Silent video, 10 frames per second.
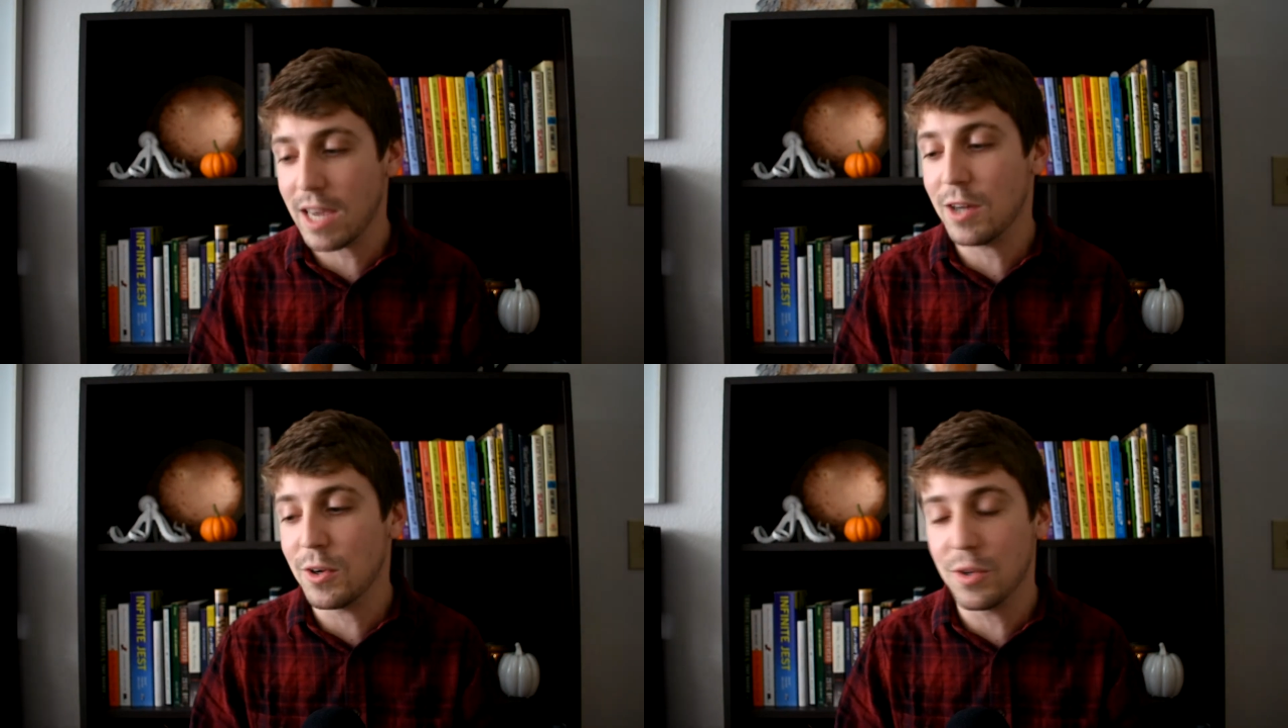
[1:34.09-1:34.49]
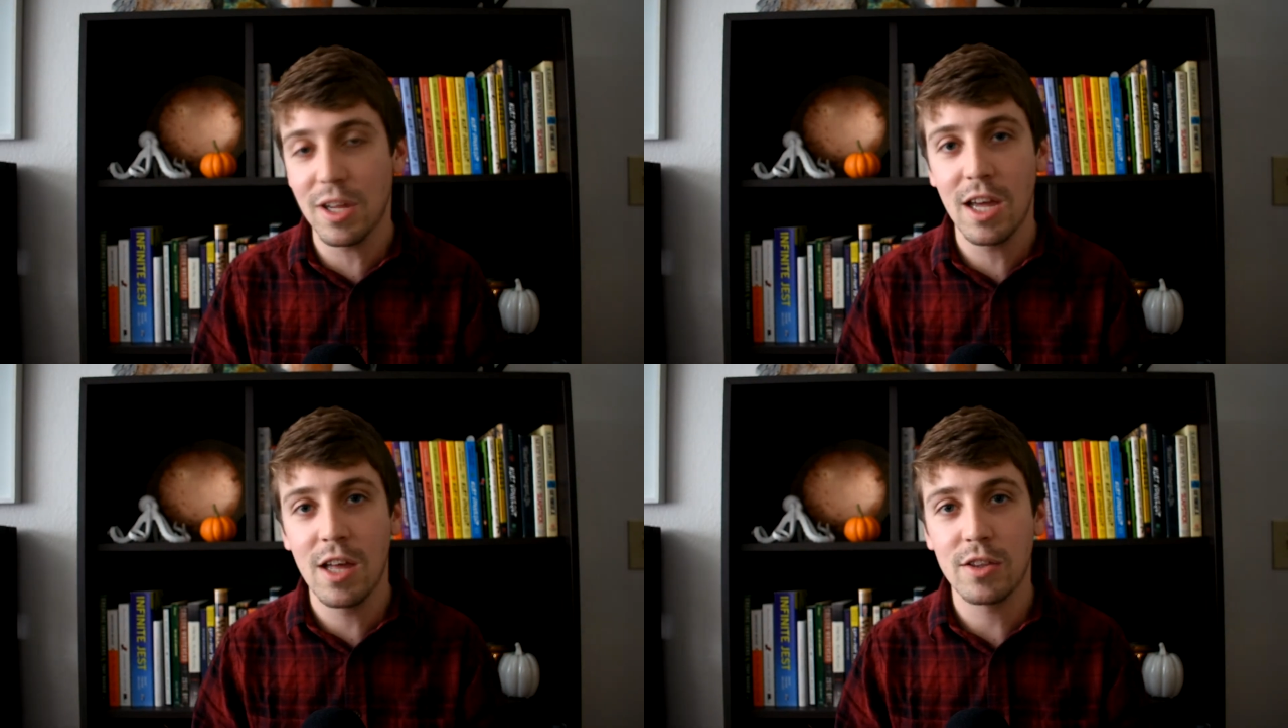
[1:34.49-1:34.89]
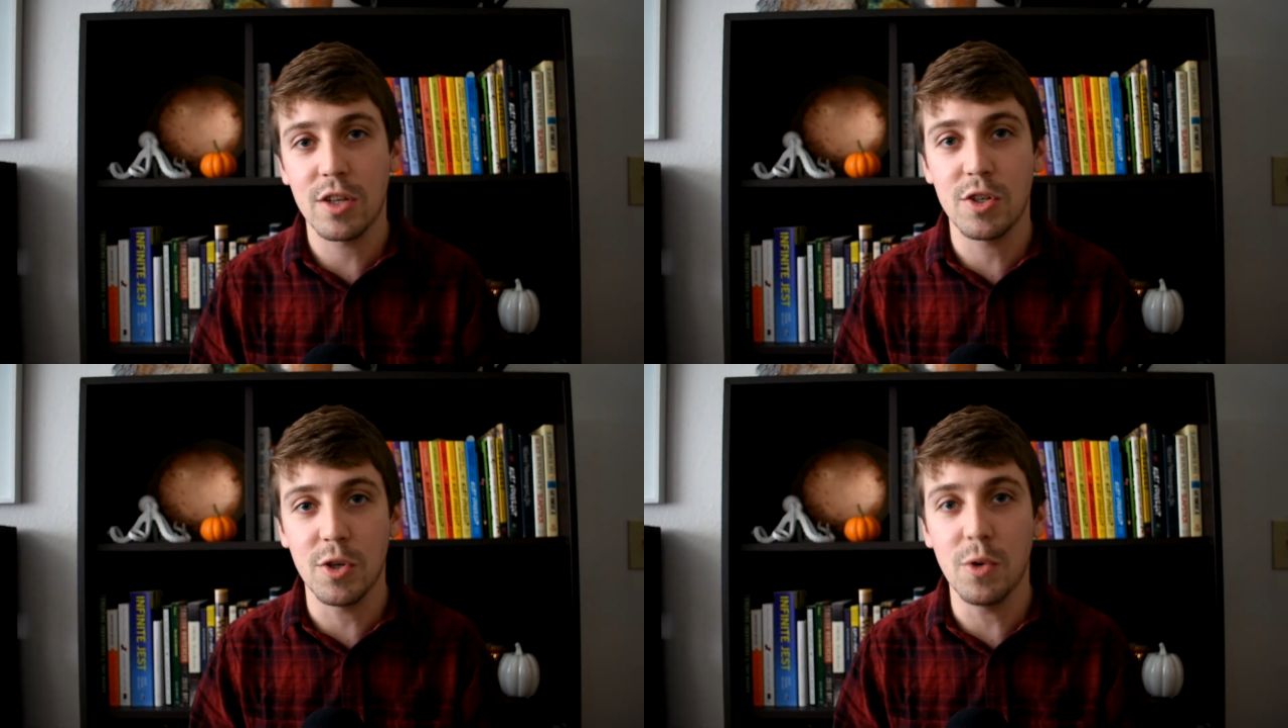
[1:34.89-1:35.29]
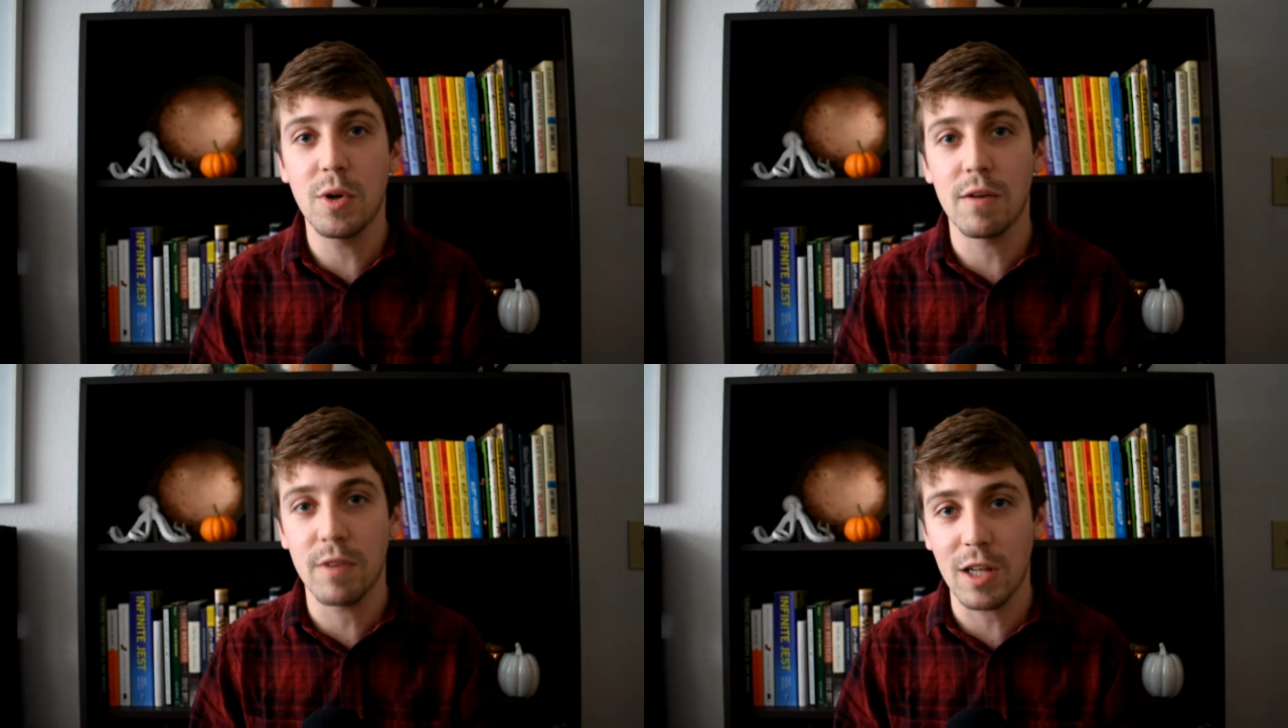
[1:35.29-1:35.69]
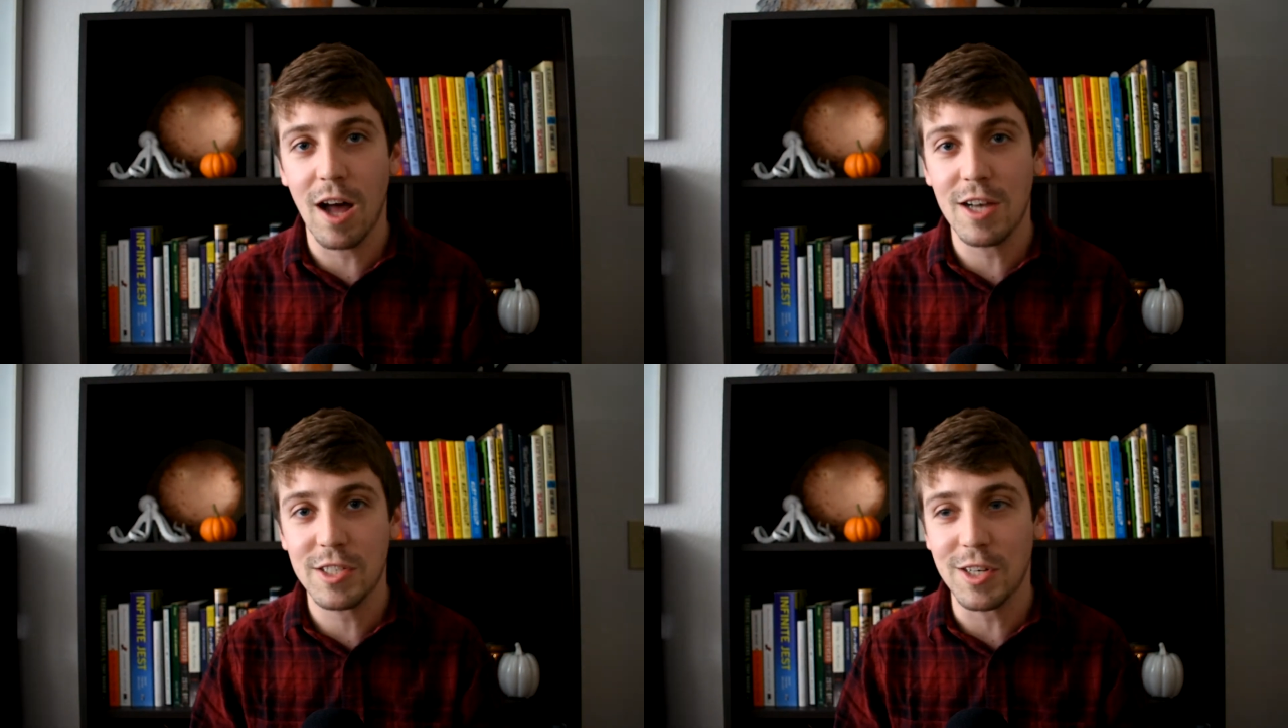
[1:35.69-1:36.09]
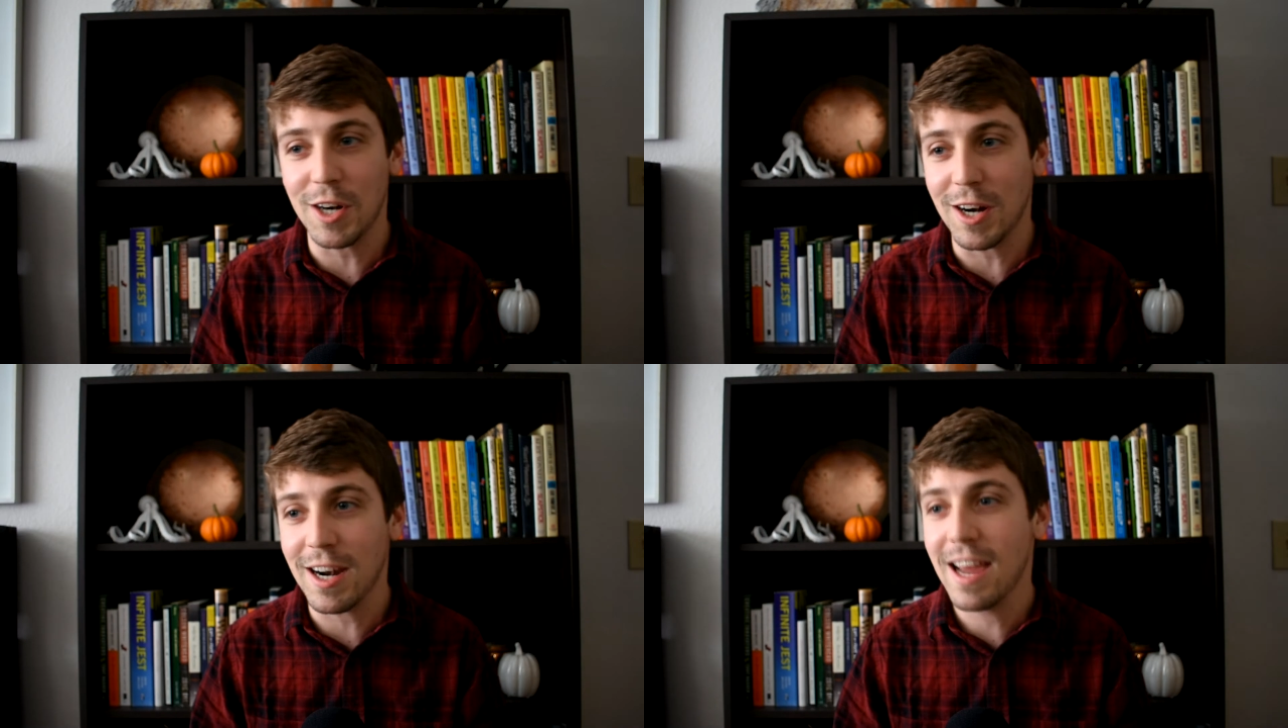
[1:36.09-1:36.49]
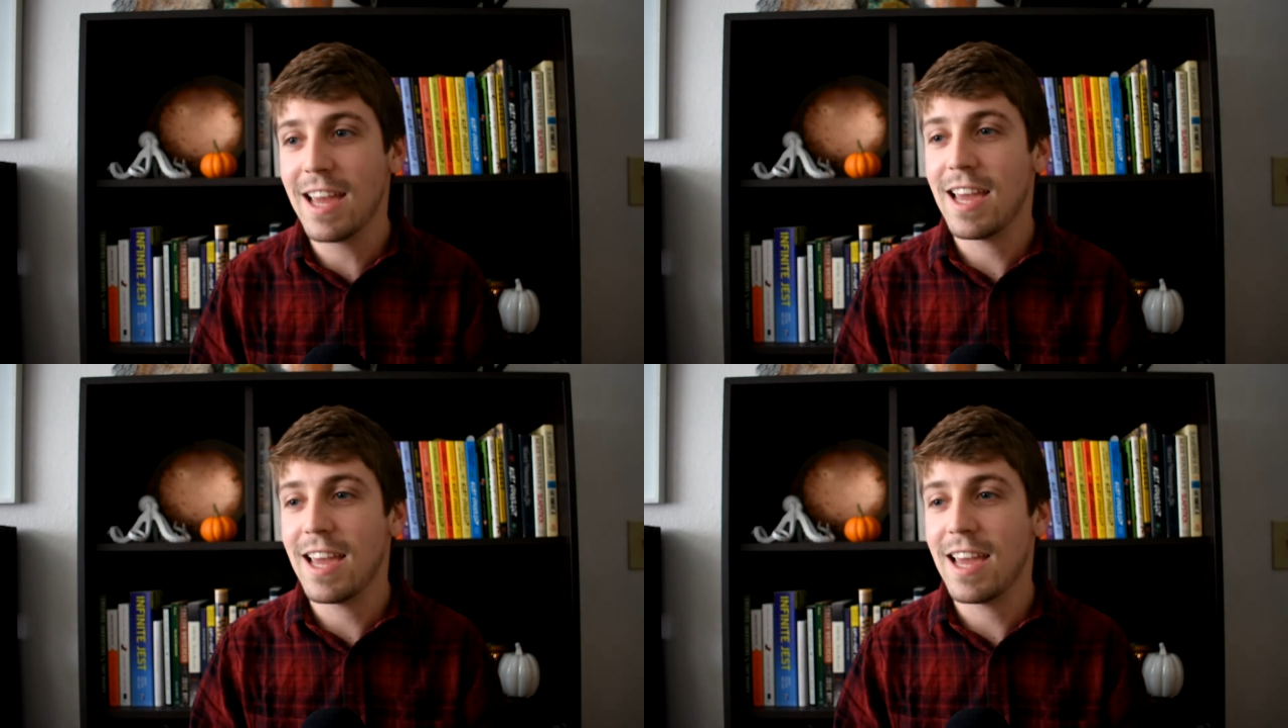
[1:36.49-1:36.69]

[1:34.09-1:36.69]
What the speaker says: killed the Duke of Gloucester,